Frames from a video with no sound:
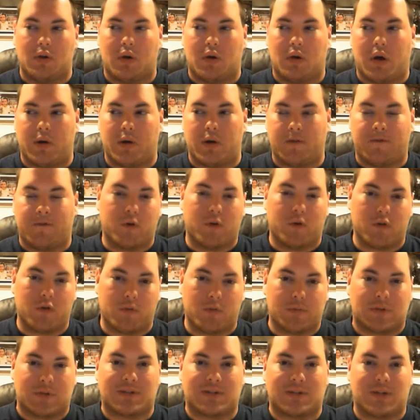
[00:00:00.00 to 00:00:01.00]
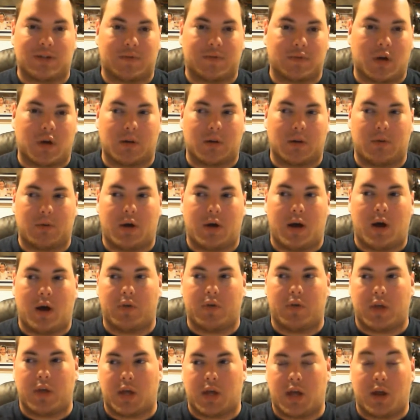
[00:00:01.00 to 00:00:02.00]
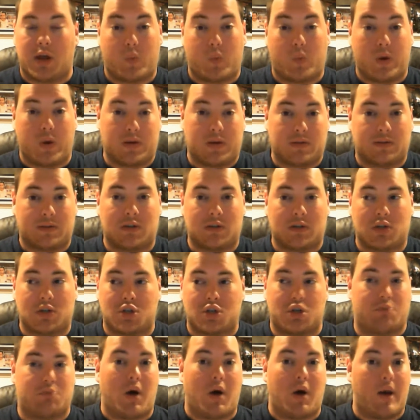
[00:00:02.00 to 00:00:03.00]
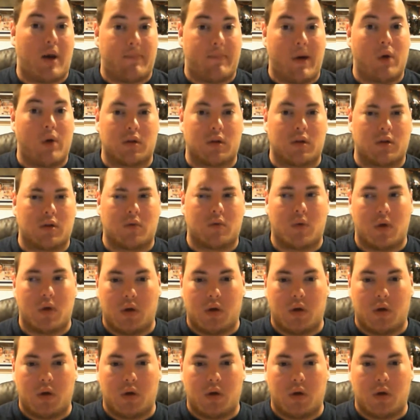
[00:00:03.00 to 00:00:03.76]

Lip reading: on forums and stuff talking about how they can't wait to see shit pop out at you.